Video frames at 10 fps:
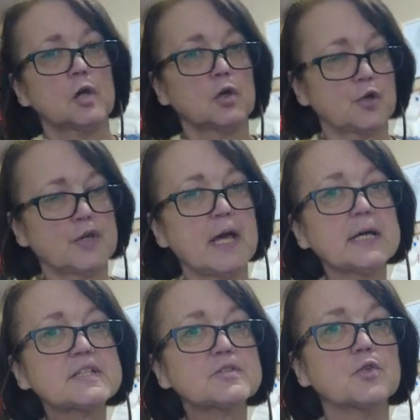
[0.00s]
cook it
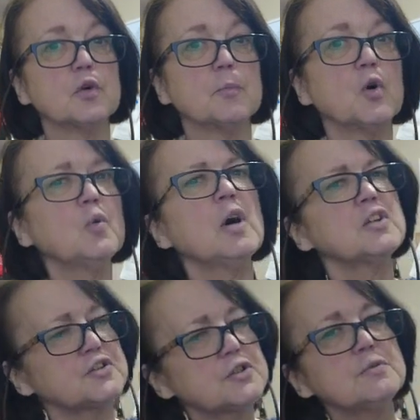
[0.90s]
as normal,
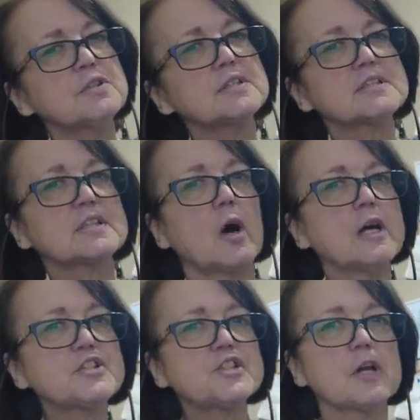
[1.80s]
do your
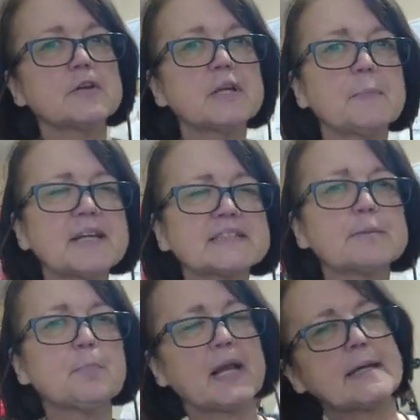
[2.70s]
sides, you know, your pigs
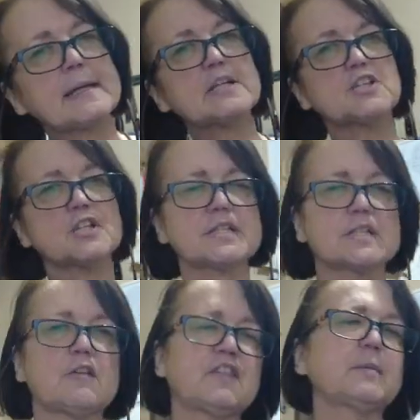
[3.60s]
in blankets, your
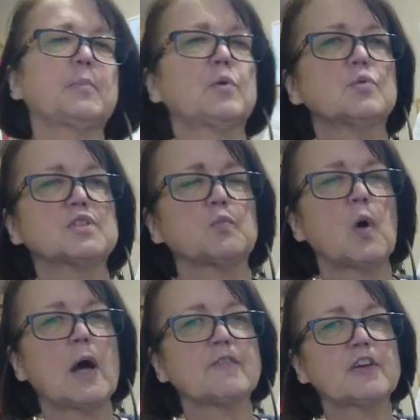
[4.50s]
stuffing balls and
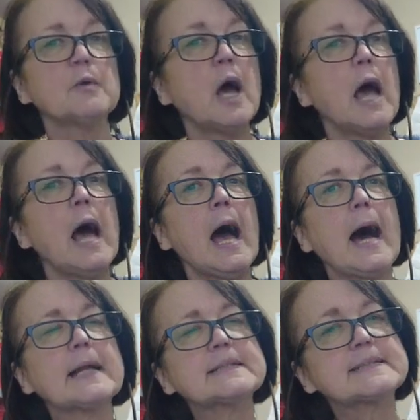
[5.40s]
what have you,
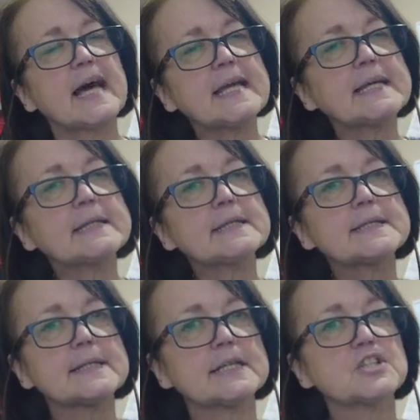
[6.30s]
and take the
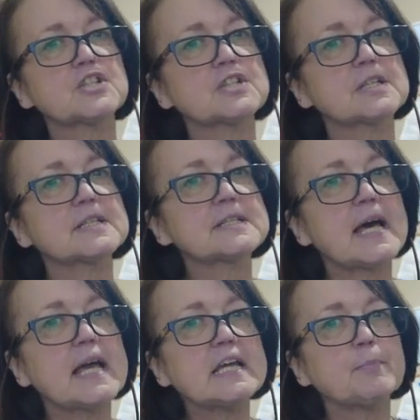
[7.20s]
dish to the
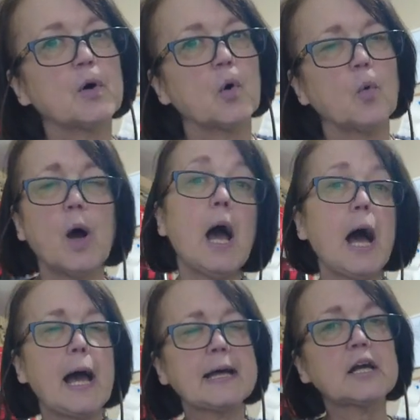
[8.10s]
table
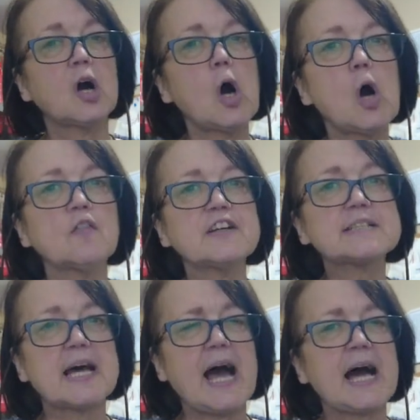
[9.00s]
and carve
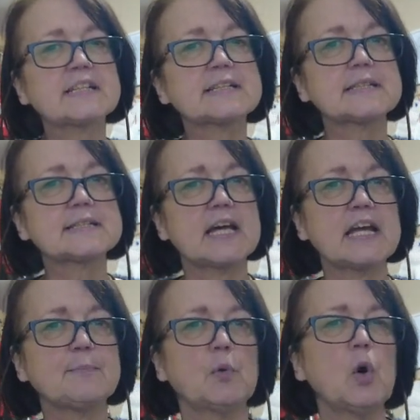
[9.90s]
it at the
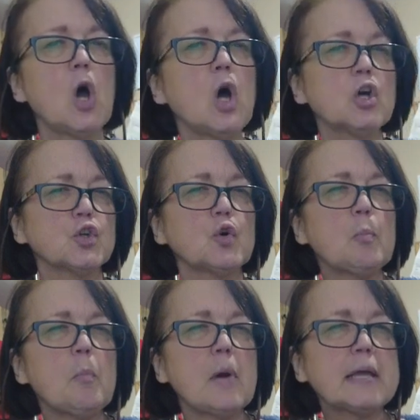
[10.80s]
table. You're
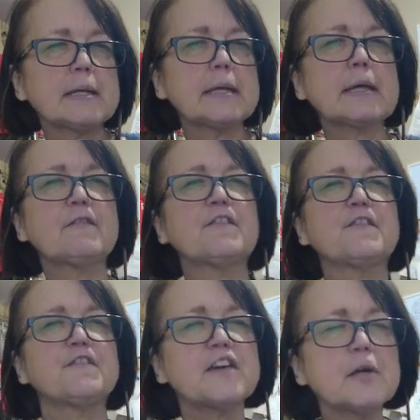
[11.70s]
making it
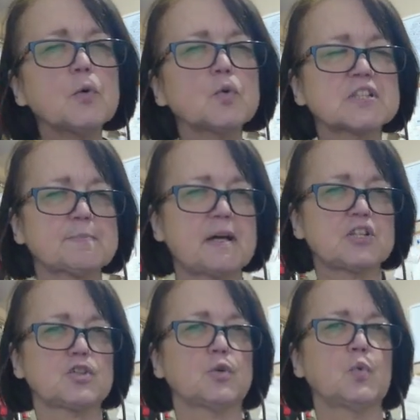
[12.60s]
feel
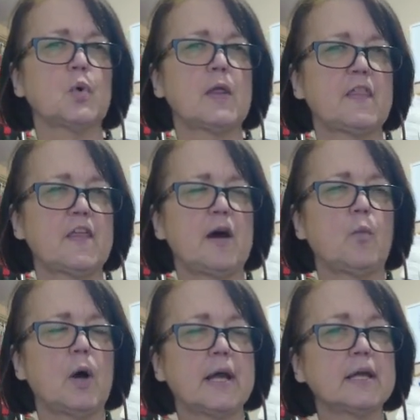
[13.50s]
special that
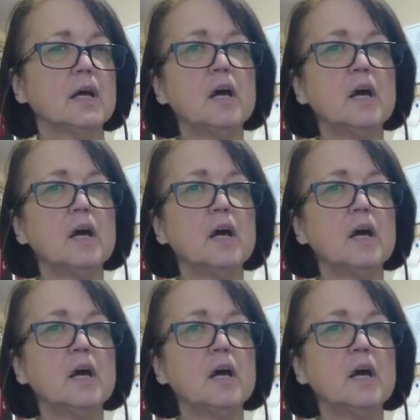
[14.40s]
way.